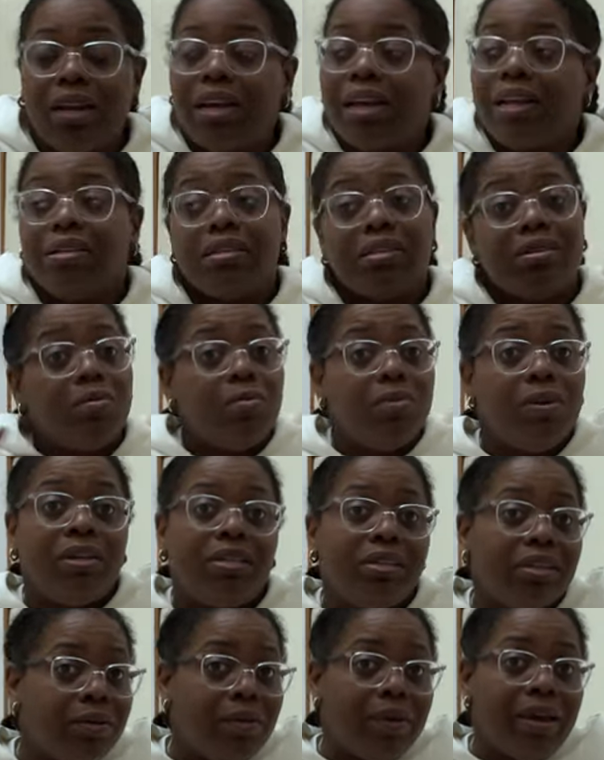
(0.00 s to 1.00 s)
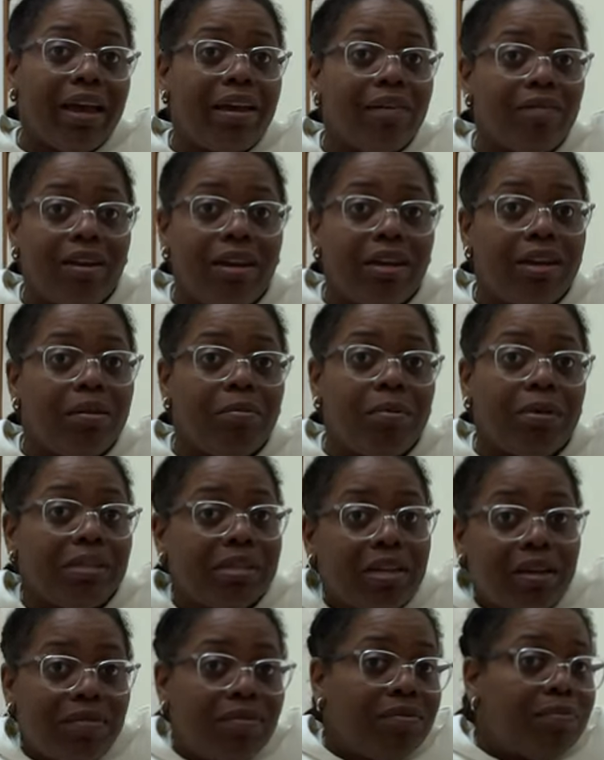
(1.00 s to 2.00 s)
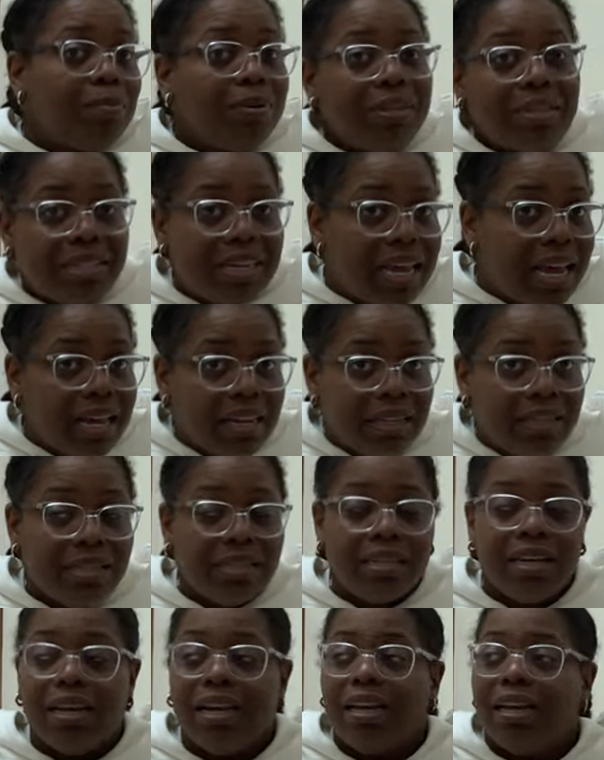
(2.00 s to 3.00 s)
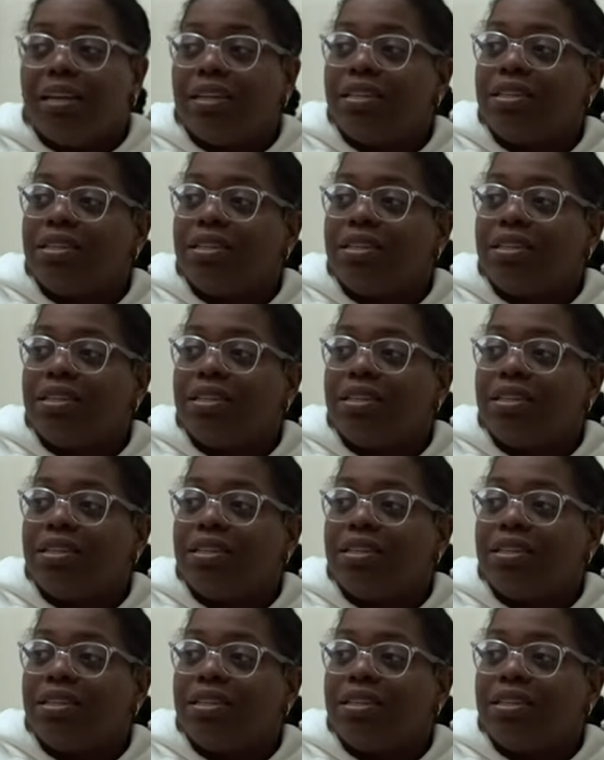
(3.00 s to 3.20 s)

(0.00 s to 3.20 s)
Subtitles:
and some weeks it went have a little bit of pizzazz.